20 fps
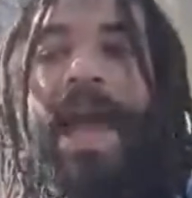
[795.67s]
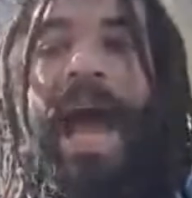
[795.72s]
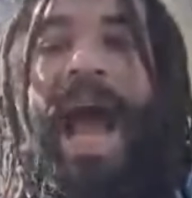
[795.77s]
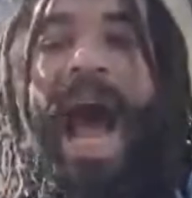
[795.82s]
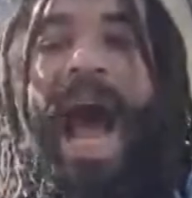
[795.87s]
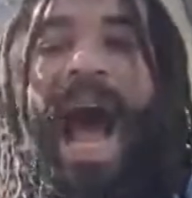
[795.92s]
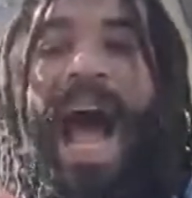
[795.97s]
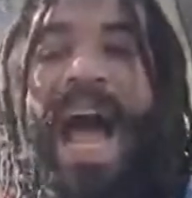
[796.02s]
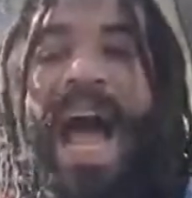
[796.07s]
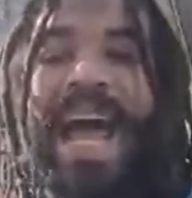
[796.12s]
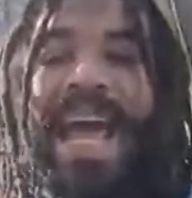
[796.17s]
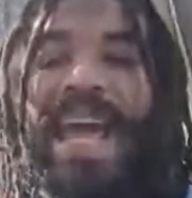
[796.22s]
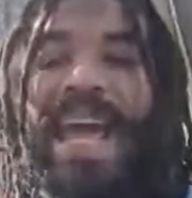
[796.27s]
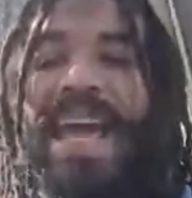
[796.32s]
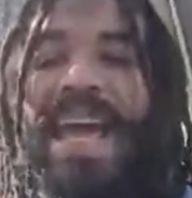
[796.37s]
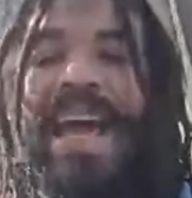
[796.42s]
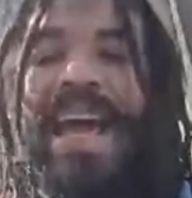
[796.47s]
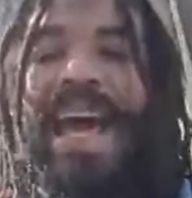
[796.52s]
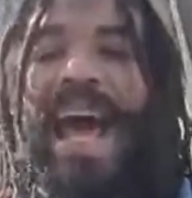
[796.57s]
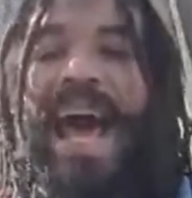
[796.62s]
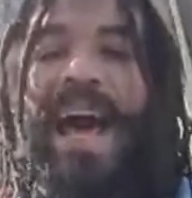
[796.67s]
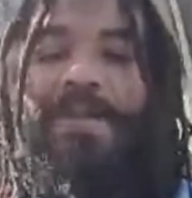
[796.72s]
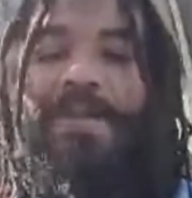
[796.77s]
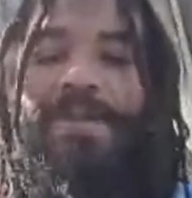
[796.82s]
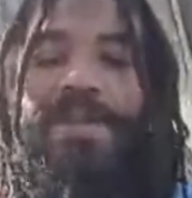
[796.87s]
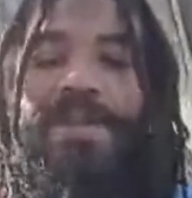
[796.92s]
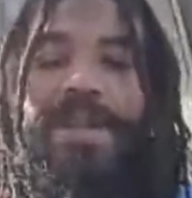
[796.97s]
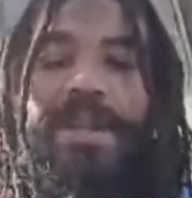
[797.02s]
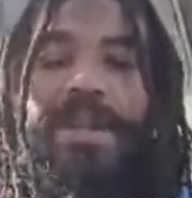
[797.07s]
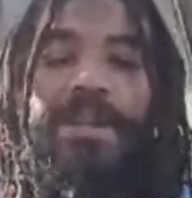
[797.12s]
I have
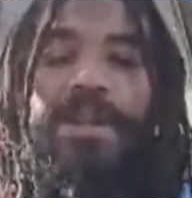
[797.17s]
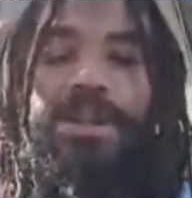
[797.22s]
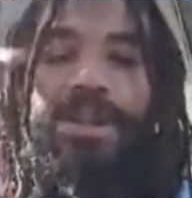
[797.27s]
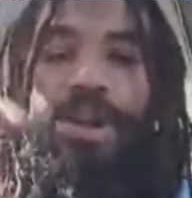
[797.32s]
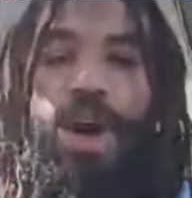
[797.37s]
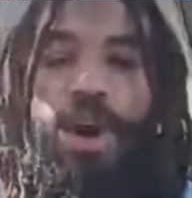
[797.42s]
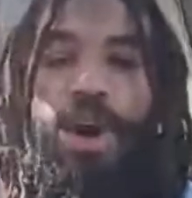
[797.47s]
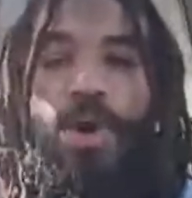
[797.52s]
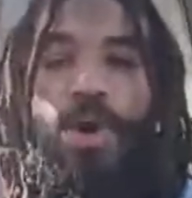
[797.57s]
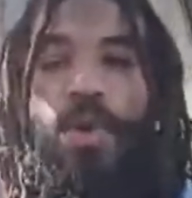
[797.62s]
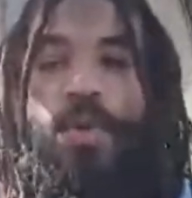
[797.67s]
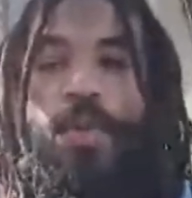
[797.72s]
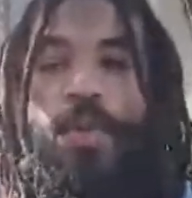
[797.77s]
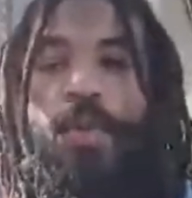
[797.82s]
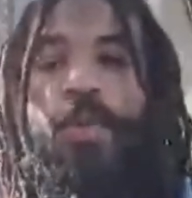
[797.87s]
to know